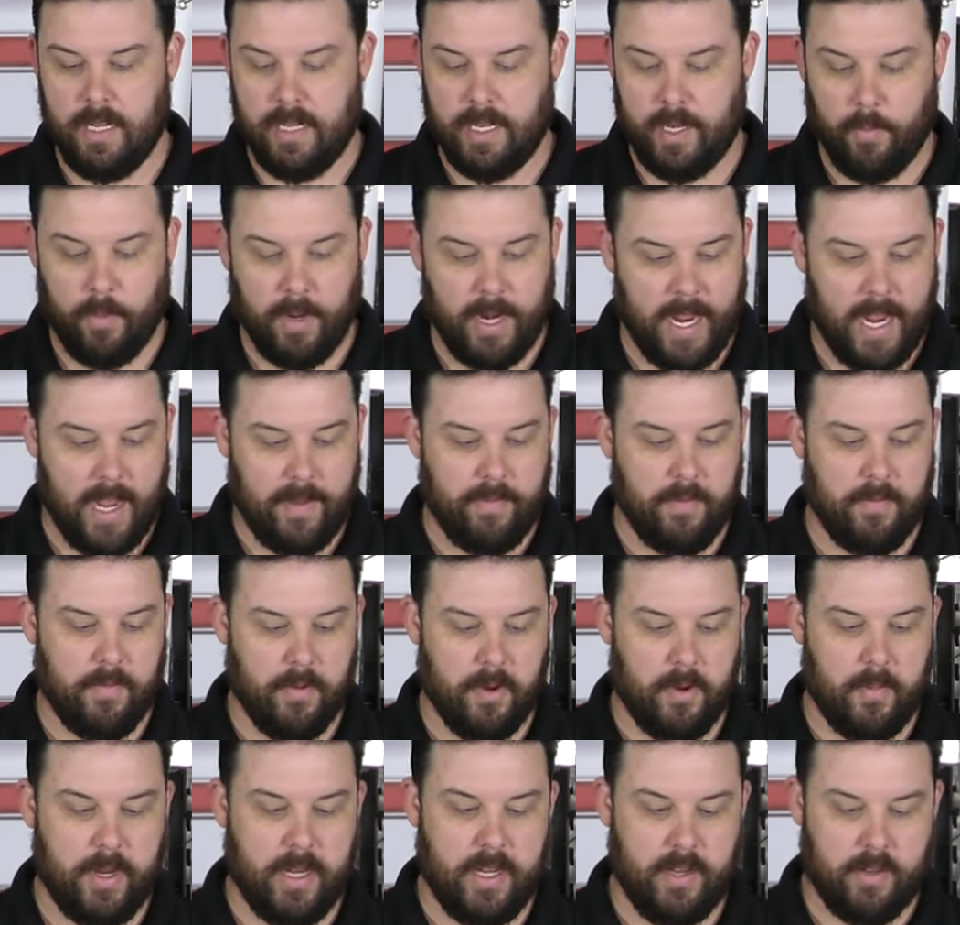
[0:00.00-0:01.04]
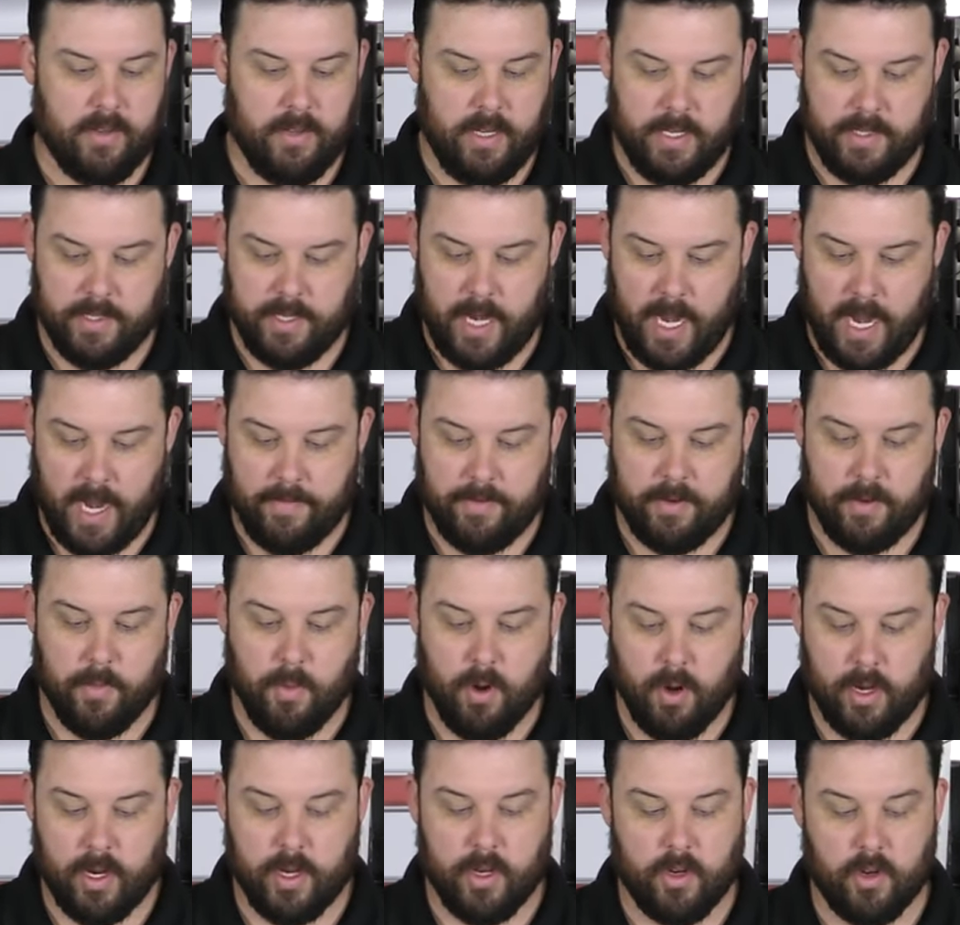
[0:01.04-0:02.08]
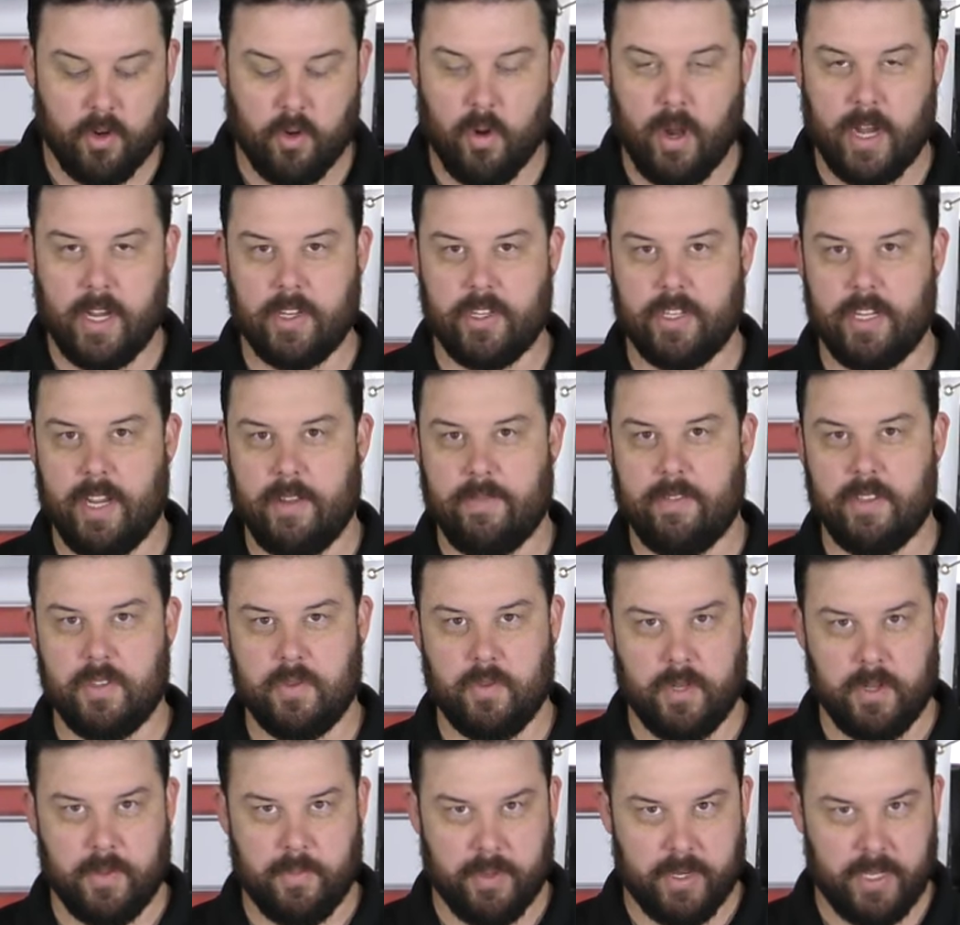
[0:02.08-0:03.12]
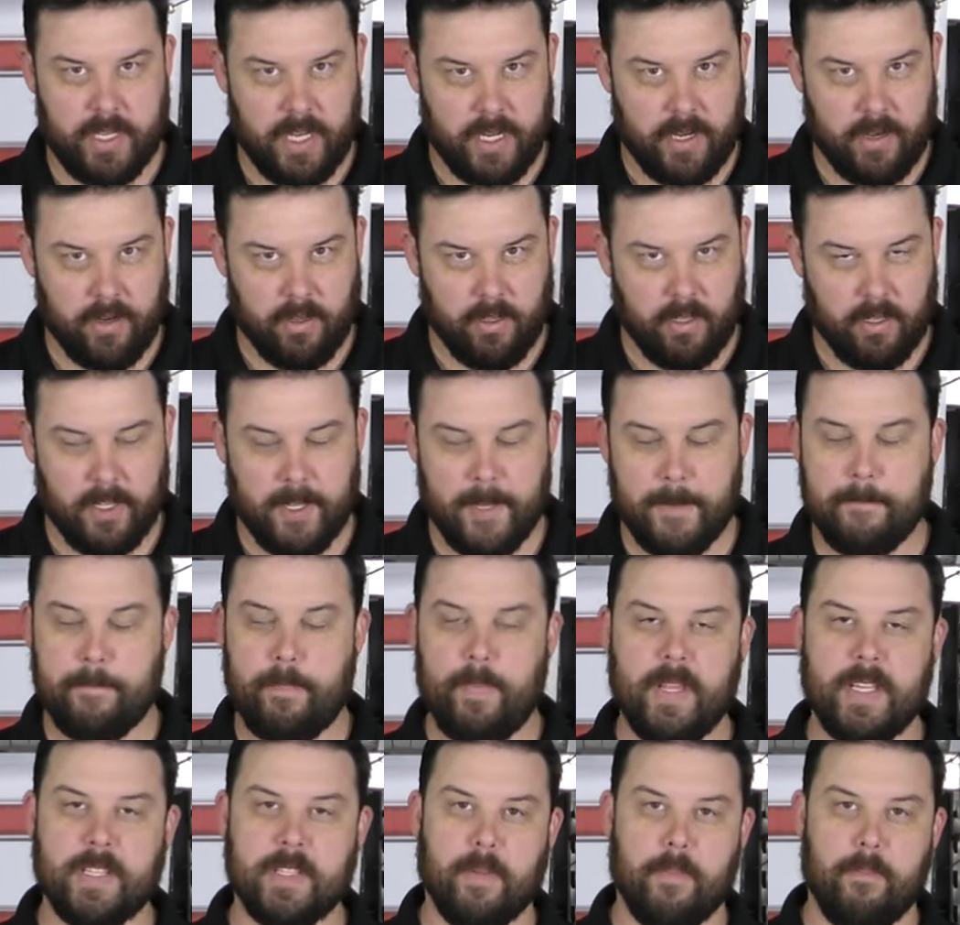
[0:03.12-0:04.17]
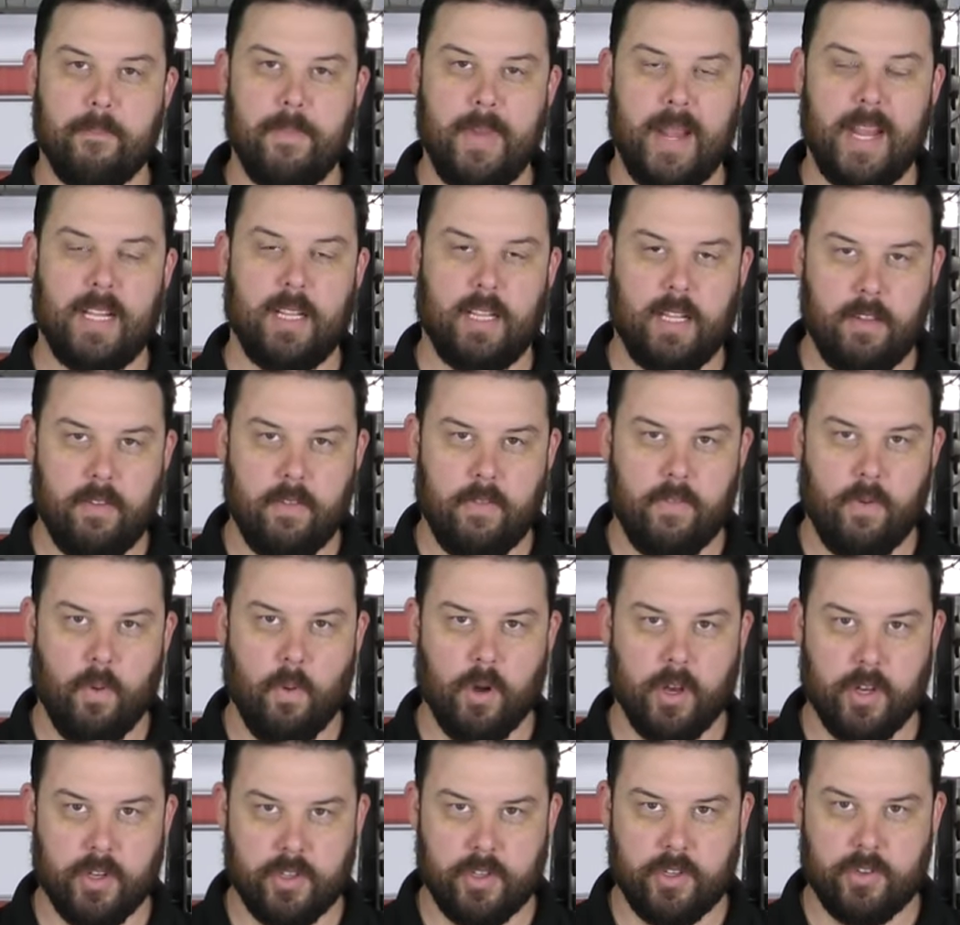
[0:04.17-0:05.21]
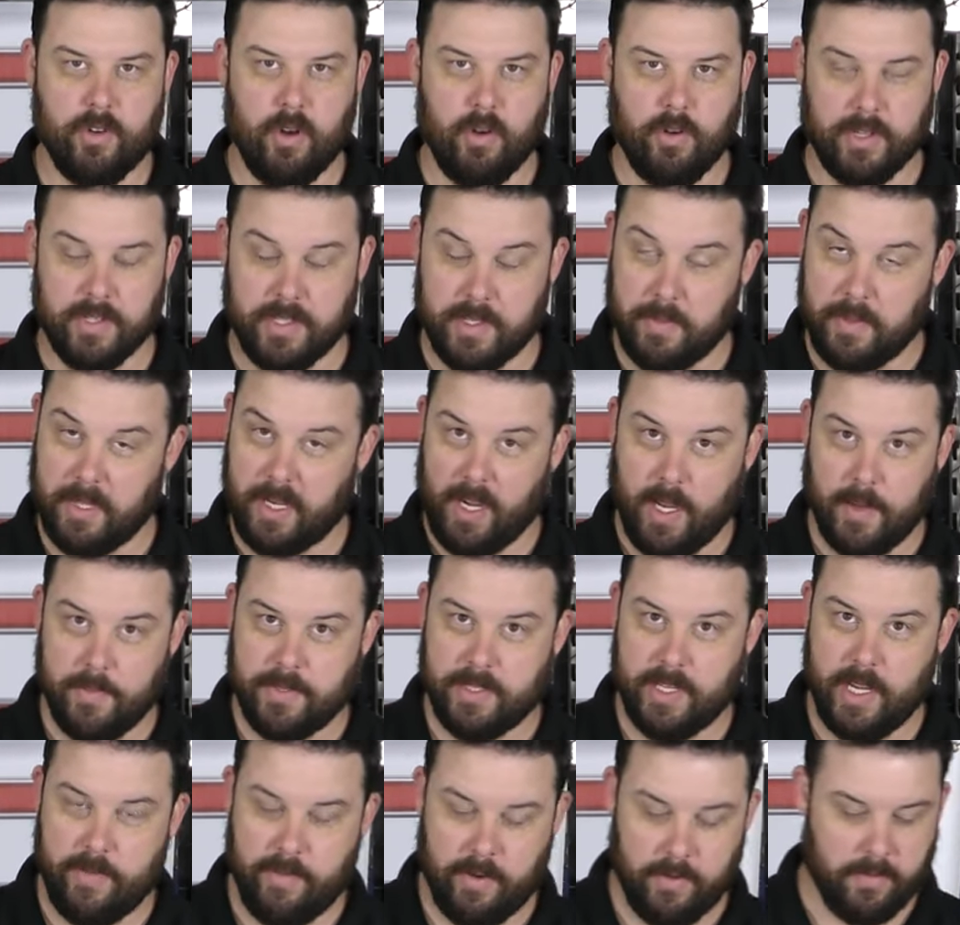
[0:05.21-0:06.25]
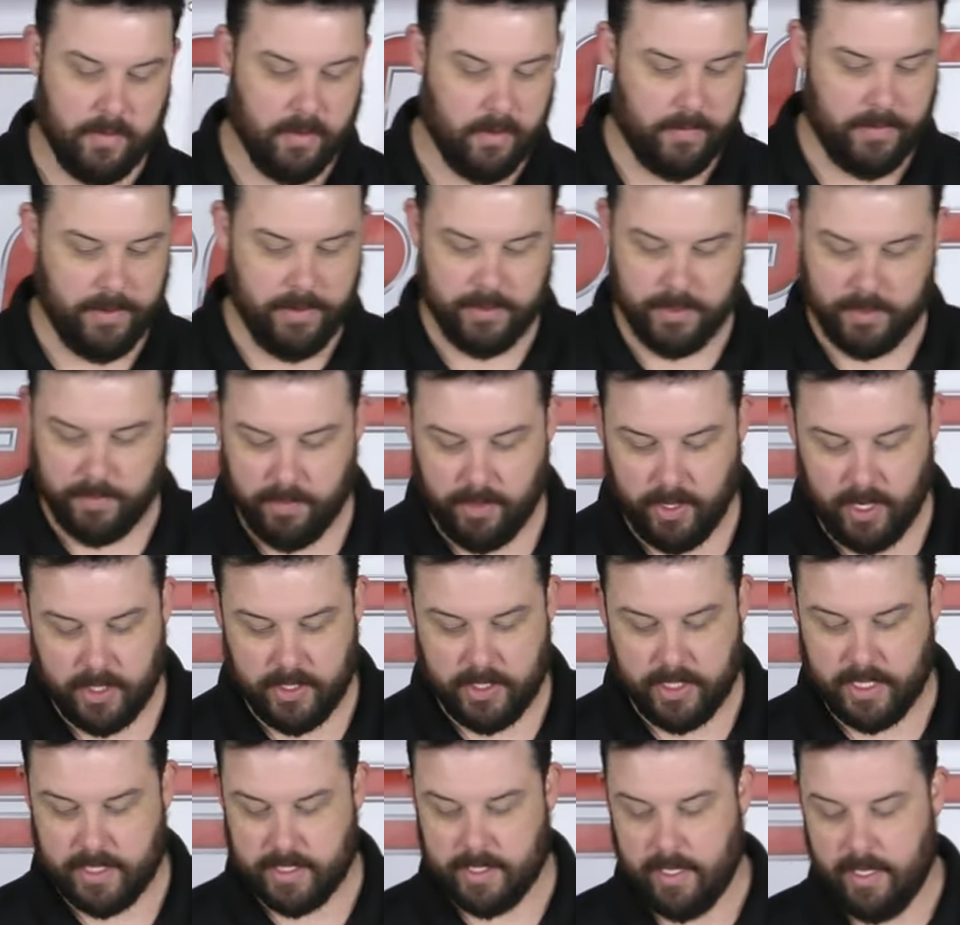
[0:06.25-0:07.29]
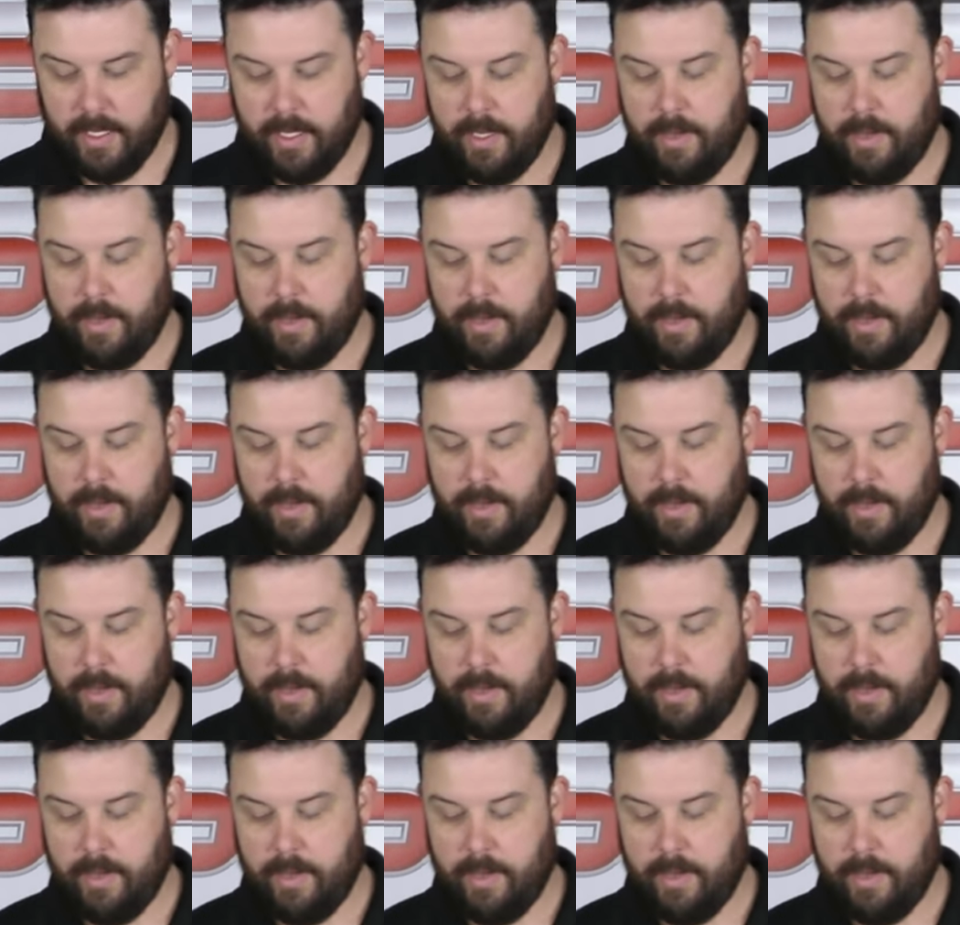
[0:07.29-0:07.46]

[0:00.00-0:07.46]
Now, what I have in front of me here is an aftermarket crankshaft. This one particularly is a Manley four inch stroke. It's something I'm saving for a future project,